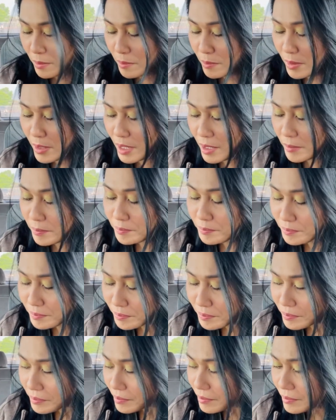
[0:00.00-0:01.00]
but
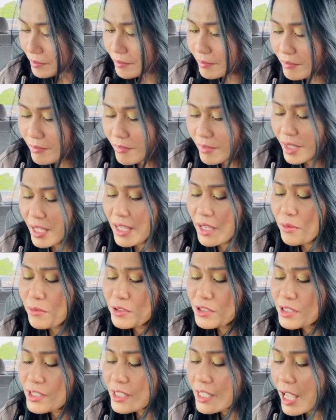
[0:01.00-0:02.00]
it
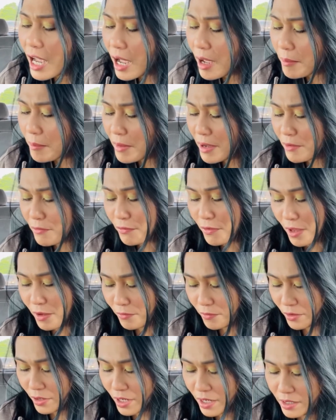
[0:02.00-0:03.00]
was not my
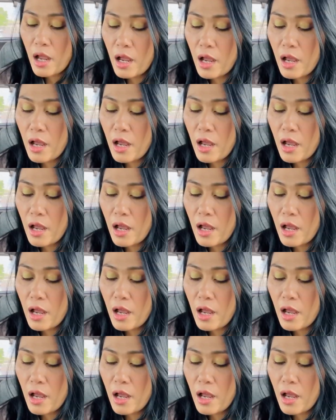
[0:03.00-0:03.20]
favorite.